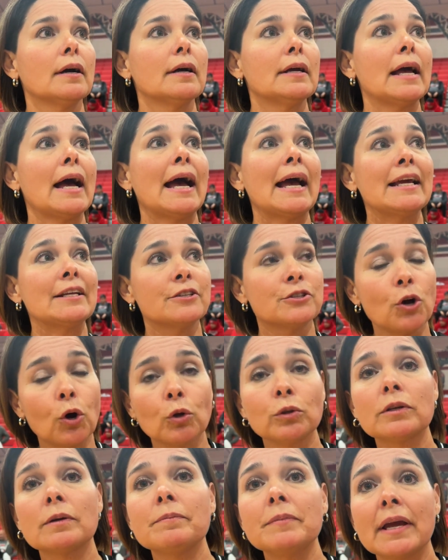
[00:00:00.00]
I told
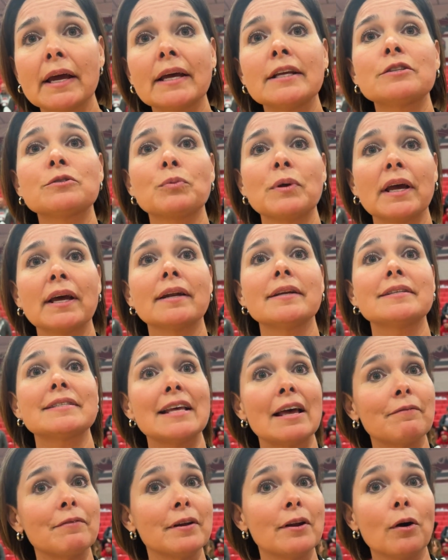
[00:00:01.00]
them, yes, we had a
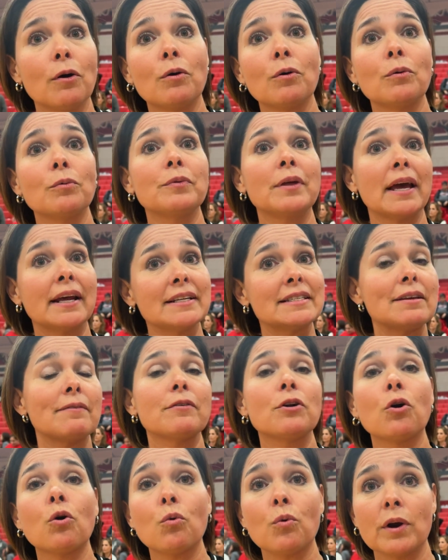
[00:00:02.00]

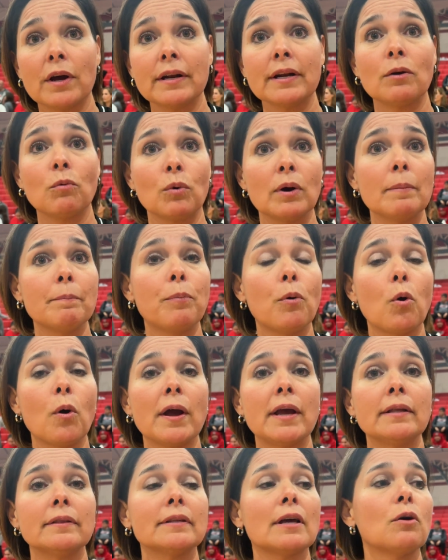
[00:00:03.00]
7-0 run at one
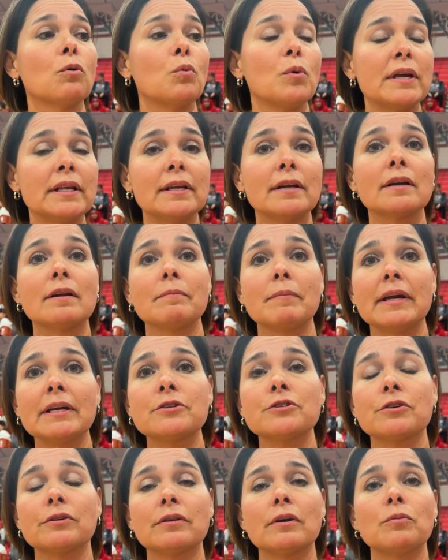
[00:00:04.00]
point, that we needed to make
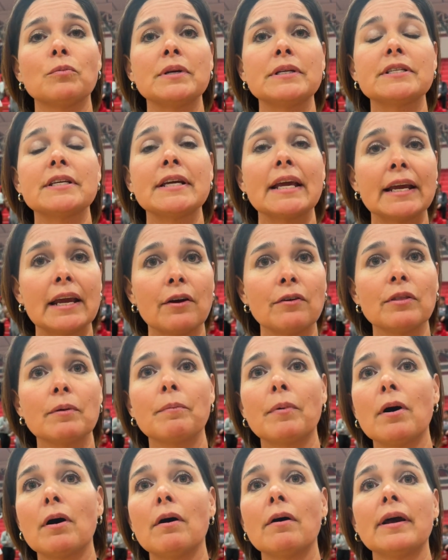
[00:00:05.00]
sure that we take care of the
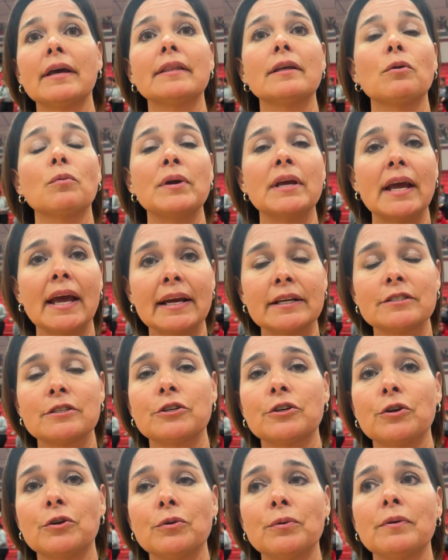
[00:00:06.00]
ball and that we
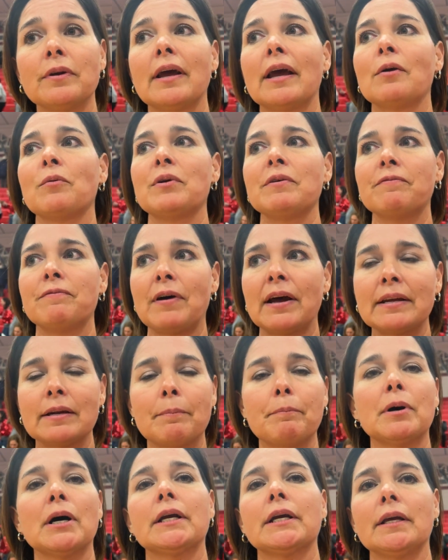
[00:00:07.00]
execute and we find a
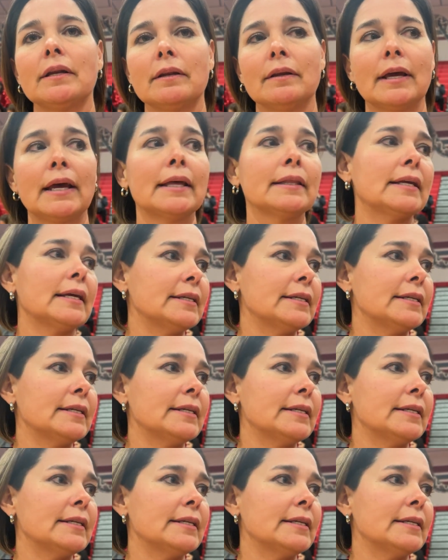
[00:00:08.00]
bucket, and they